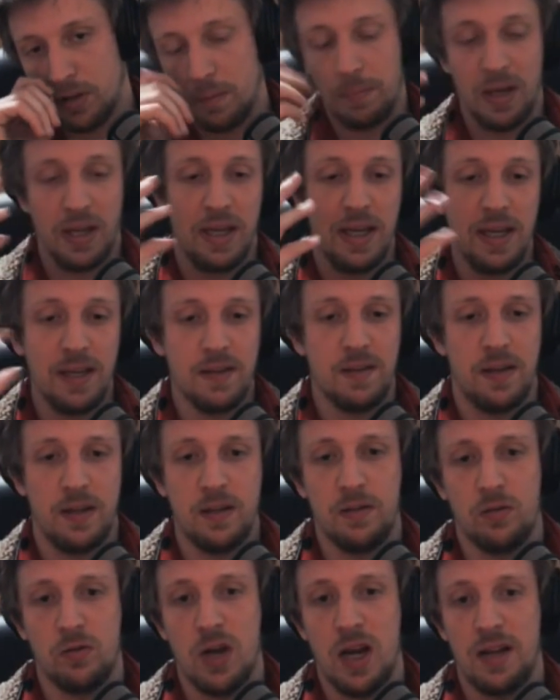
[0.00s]

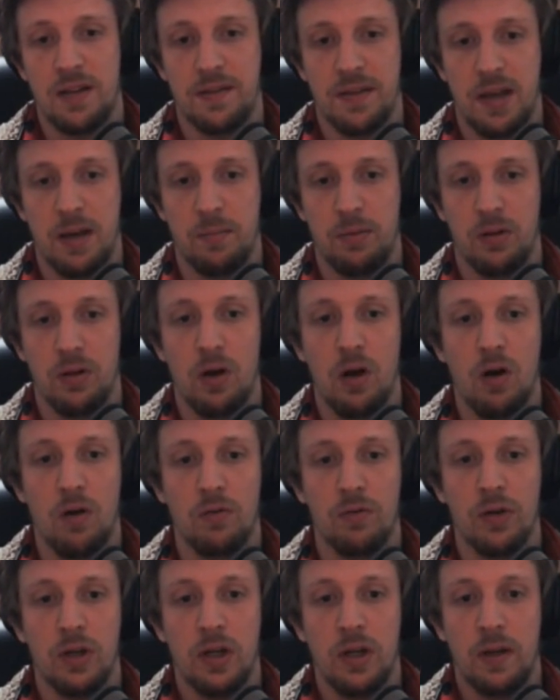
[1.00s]
here's a great example
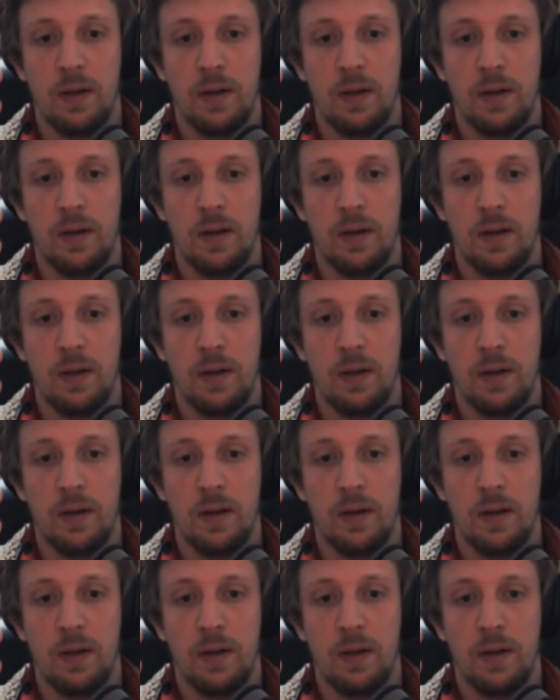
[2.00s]
of